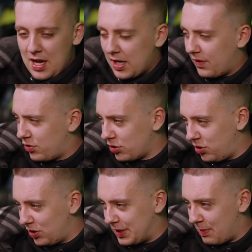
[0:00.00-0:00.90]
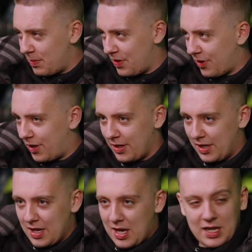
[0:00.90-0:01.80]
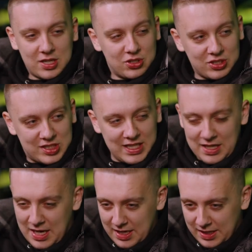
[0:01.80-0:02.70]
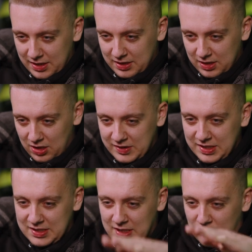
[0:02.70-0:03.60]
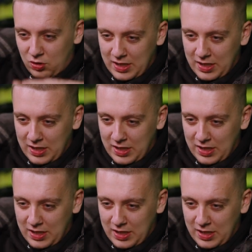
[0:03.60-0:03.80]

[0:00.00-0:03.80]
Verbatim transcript: And I've just looked in my mirror, and I can just see like, obviously there's a little